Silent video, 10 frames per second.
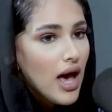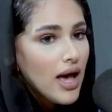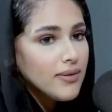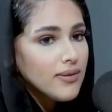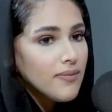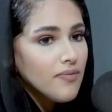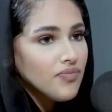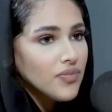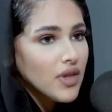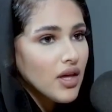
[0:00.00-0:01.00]
And
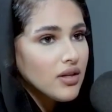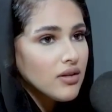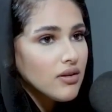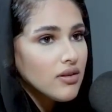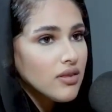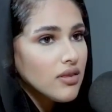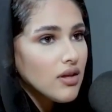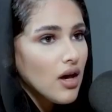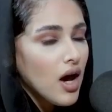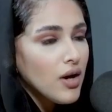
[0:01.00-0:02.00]

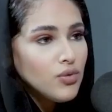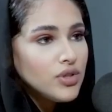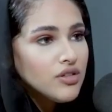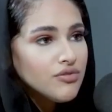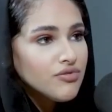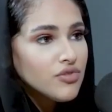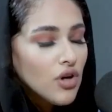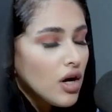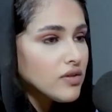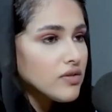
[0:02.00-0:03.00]
I would have
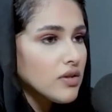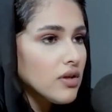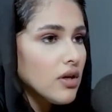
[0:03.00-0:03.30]
not